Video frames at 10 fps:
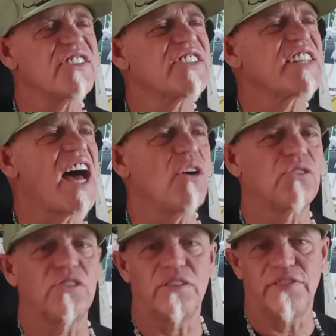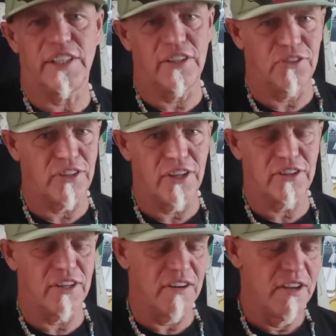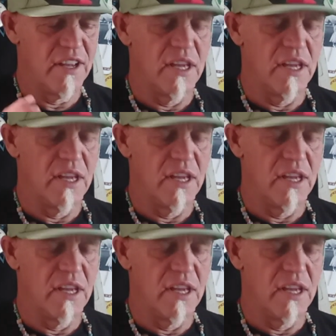There's thousands of videos out there.